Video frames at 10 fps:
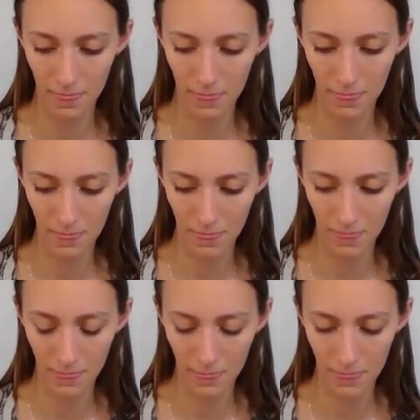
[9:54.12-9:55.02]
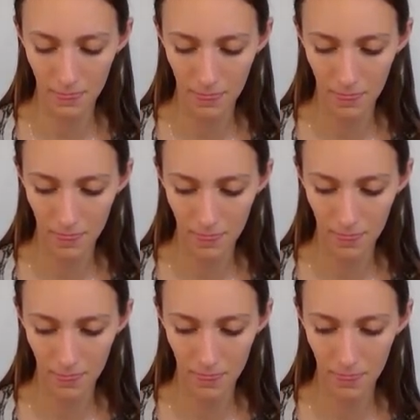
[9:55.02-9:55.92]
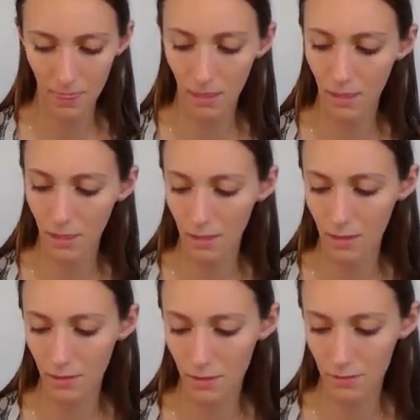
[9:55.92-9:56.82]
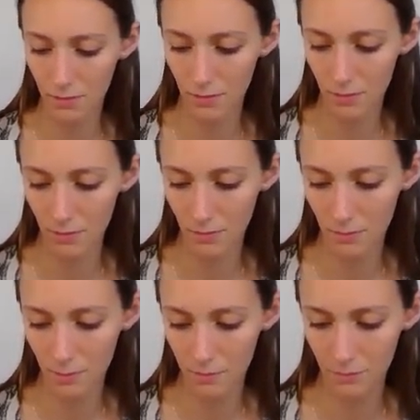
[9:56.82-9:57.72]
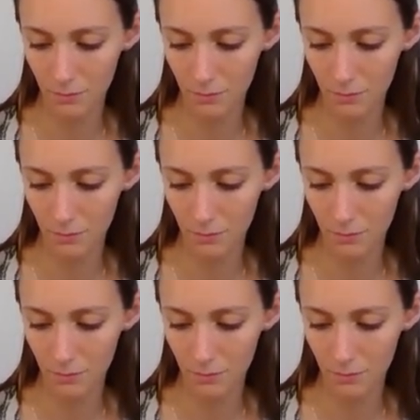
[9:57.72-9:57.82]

This person isn't speaking.